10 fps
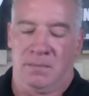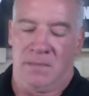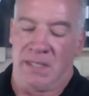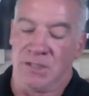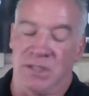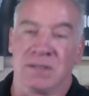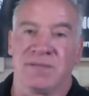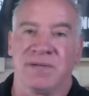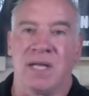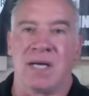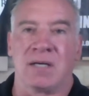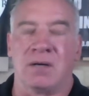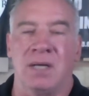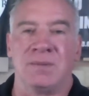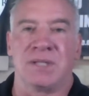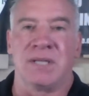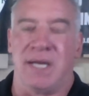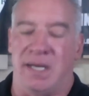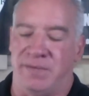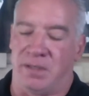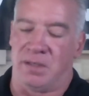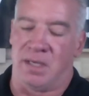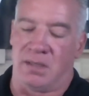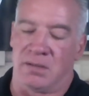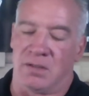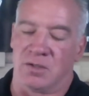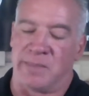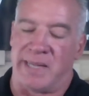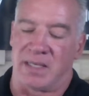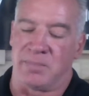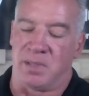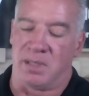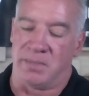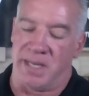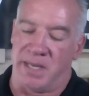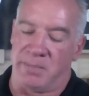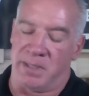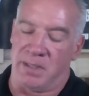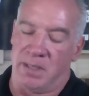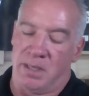He's guilty of a lot of crimes that they haven't closed back up on him yet, but